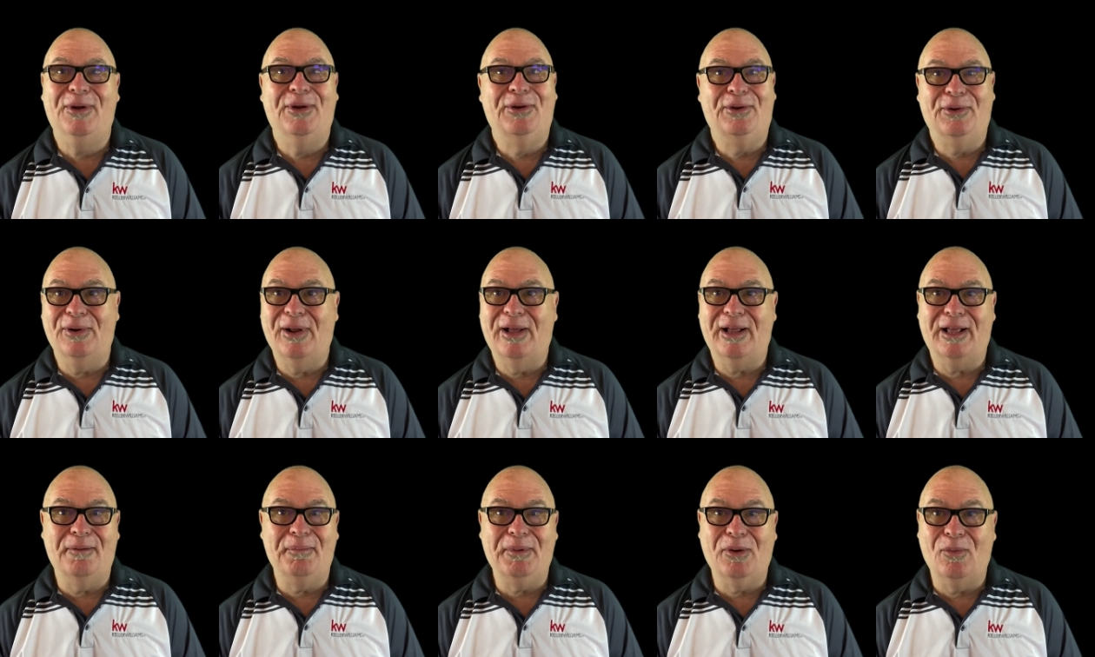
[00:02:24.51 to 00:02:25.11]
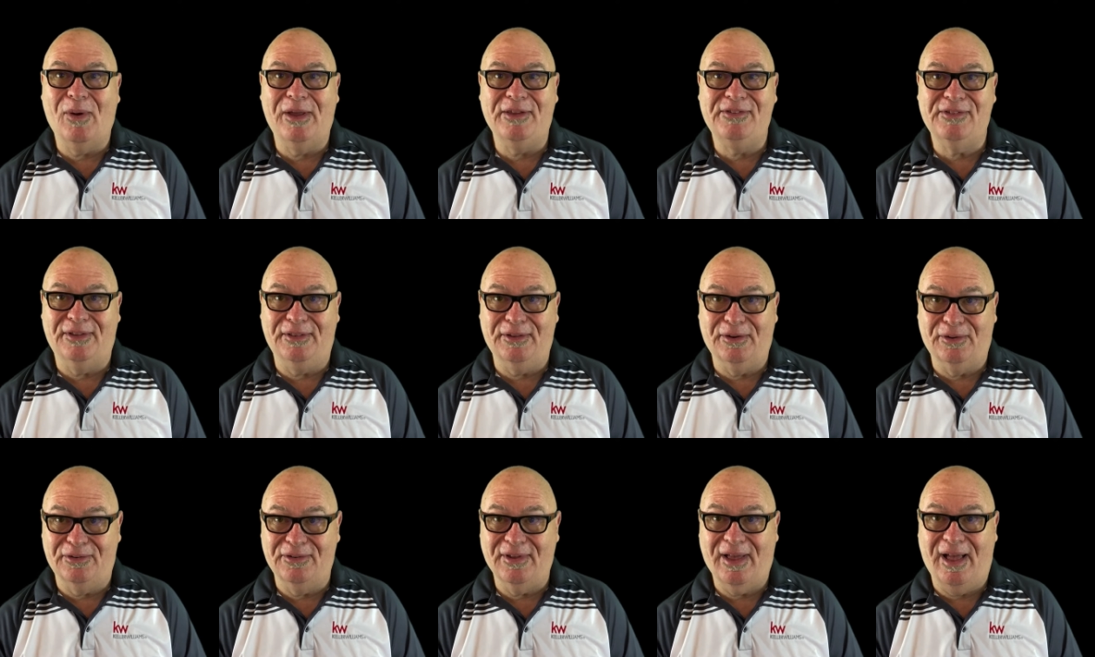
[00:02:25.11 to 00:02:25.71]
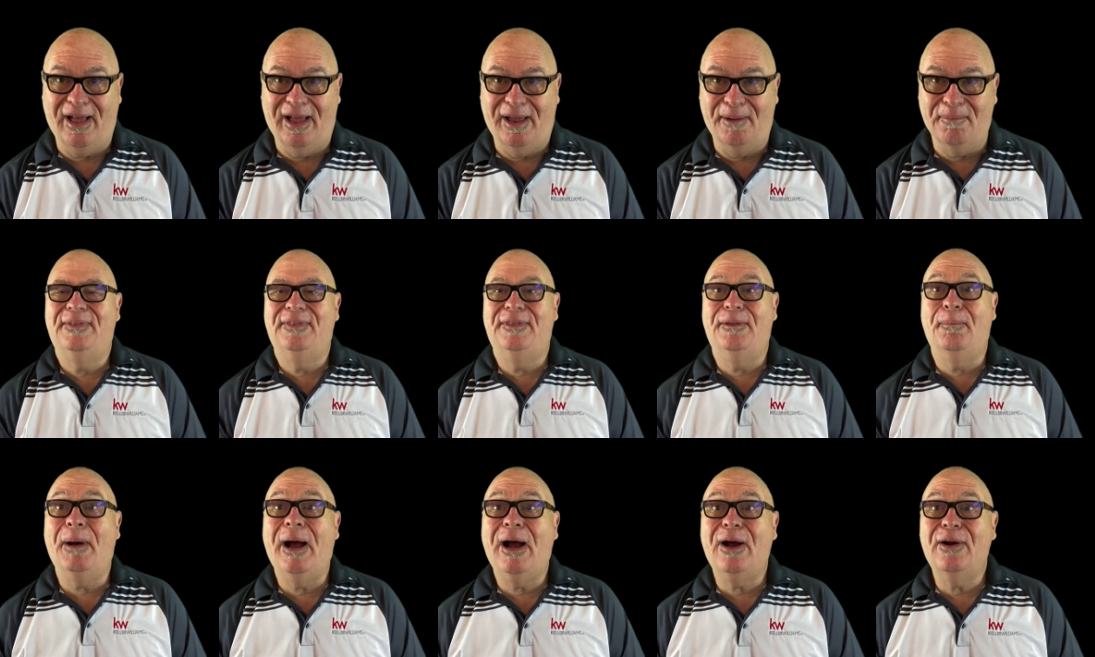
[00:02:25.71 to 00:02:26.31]
You're not going to be wasting their time.
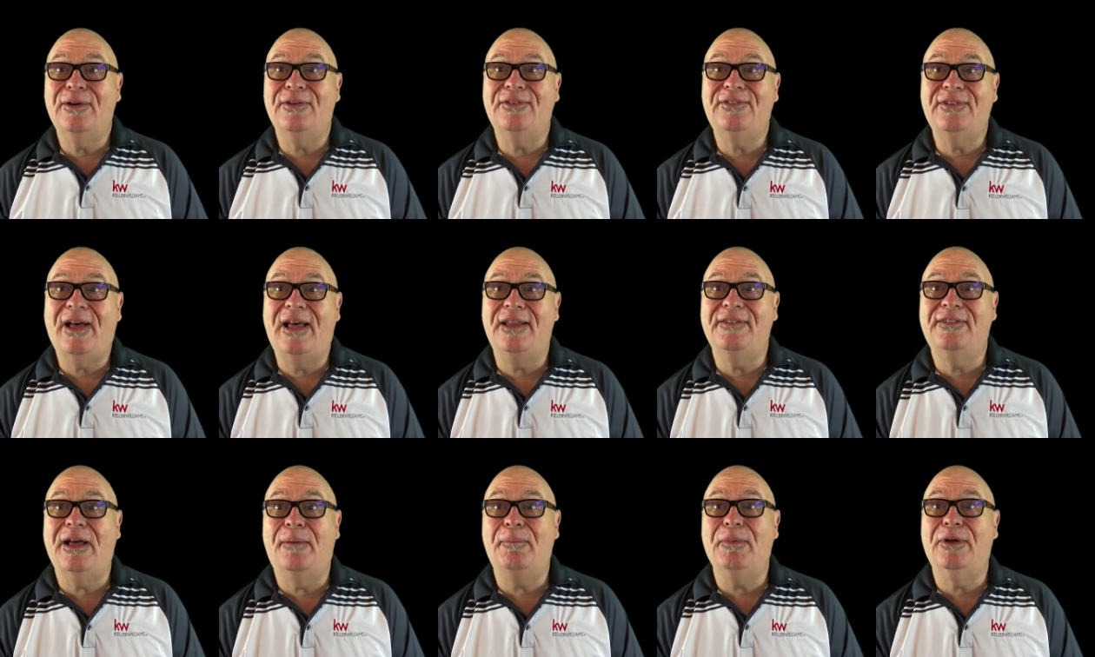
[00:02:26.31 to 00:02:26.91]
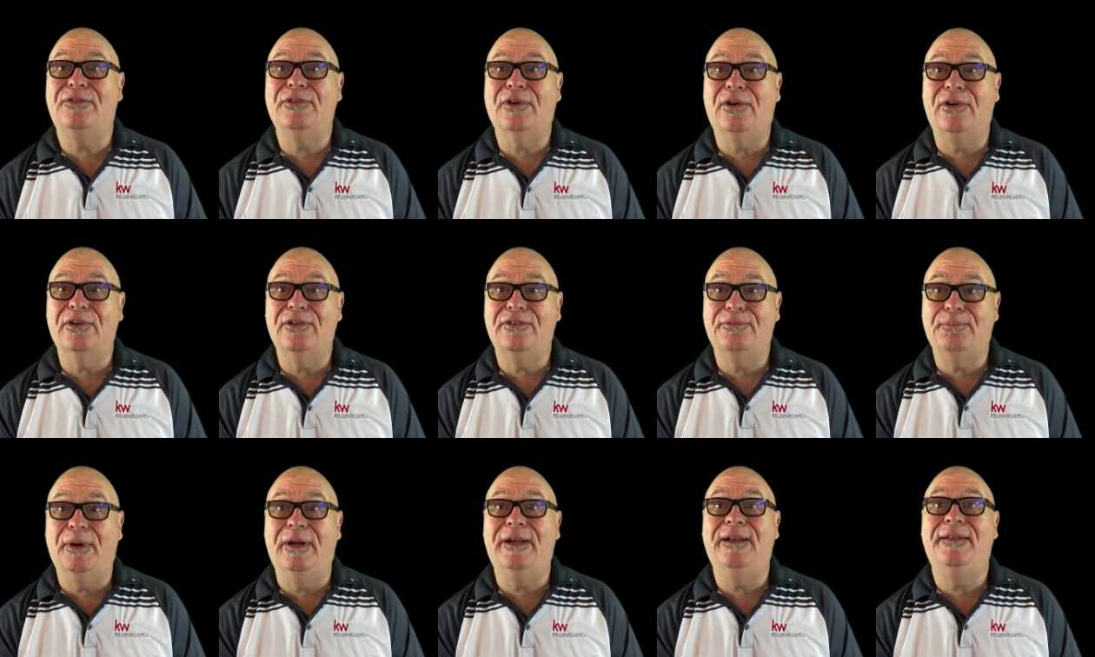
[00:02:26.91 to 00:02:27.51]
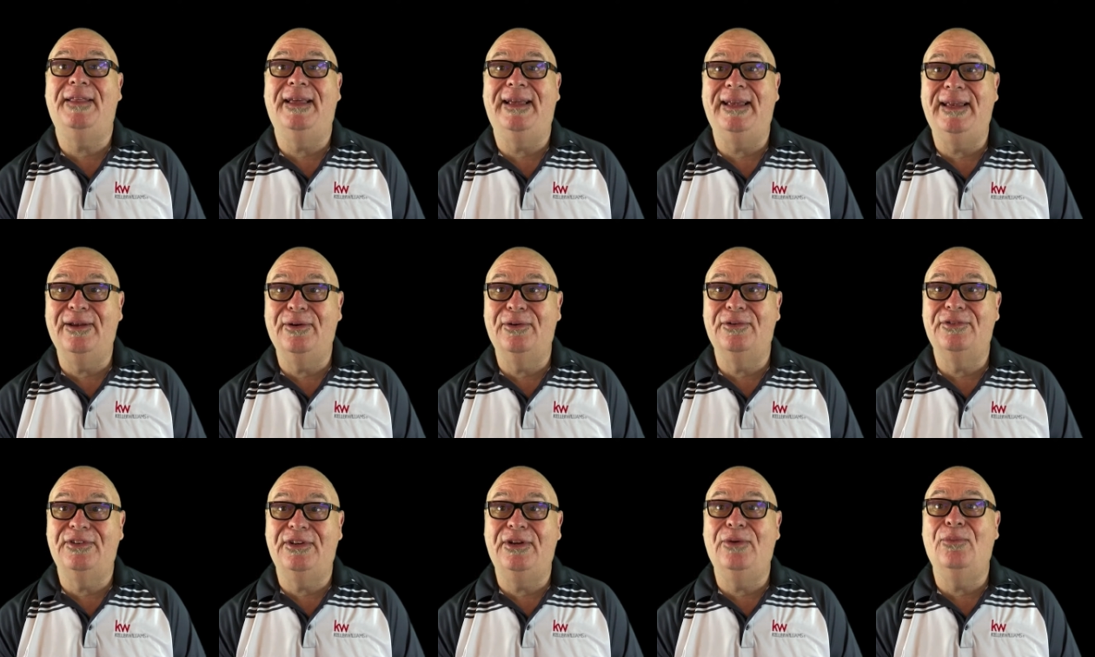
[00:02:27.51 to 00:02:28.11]
The buyer decides how much earnest money that he or
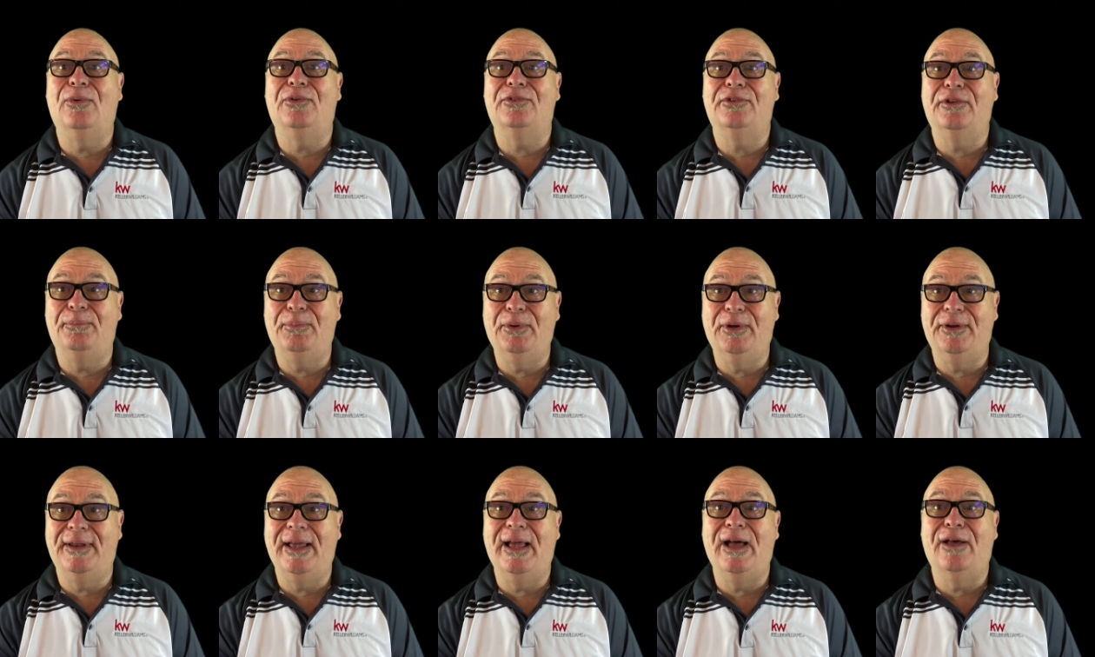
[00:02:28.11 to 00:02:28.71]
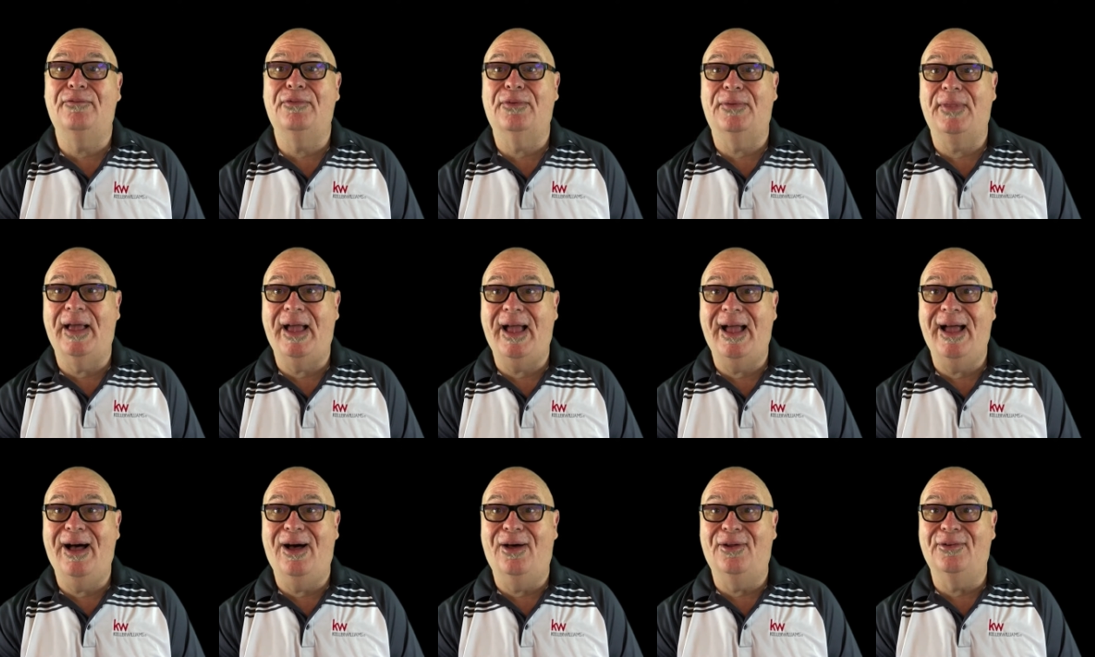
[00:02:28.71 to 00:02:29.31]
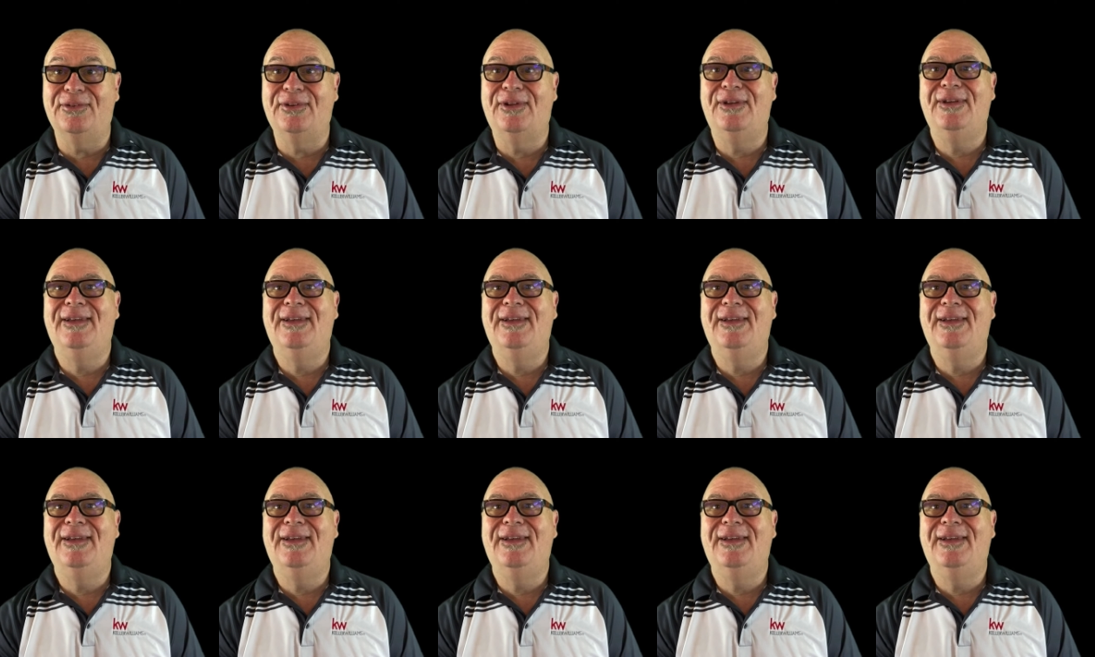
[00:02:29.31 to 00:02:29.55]
she wants to put down for the house,